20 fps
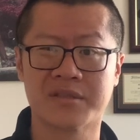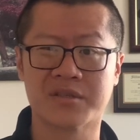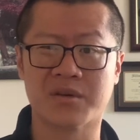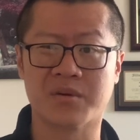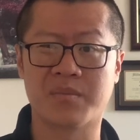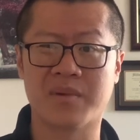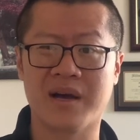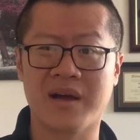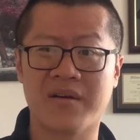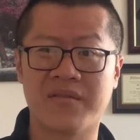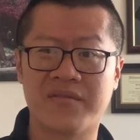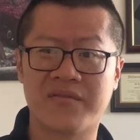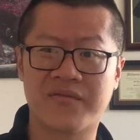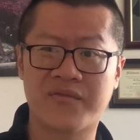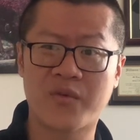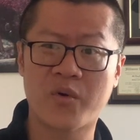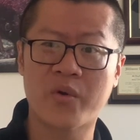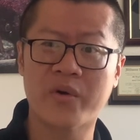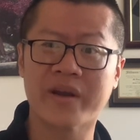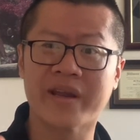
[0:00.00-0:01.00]
So by
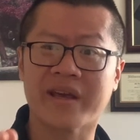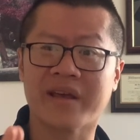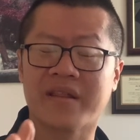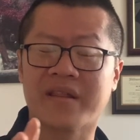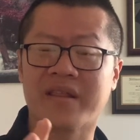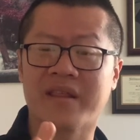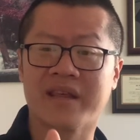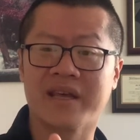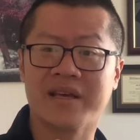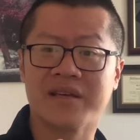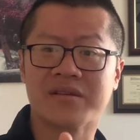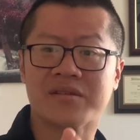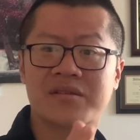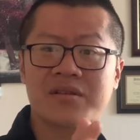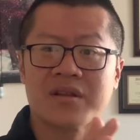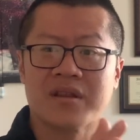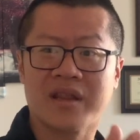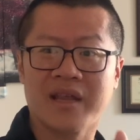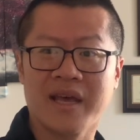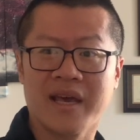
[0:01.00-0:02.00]
avoiding these
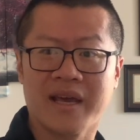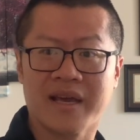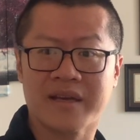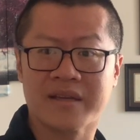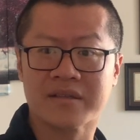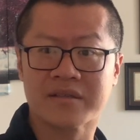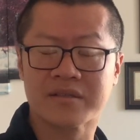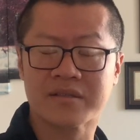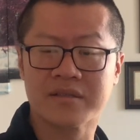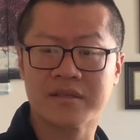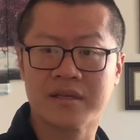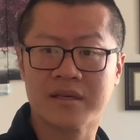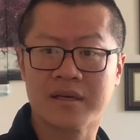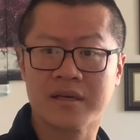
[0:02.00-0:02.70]
things,